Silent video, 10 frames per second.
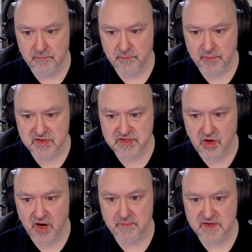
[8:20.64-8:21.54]
because
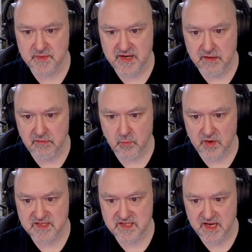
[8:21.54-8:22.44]
nine must be here and
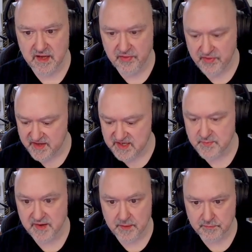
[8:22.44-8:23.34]
one is here, these
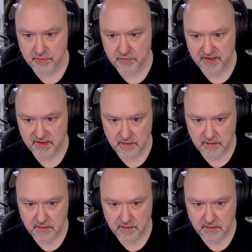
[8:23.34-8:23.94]
become green.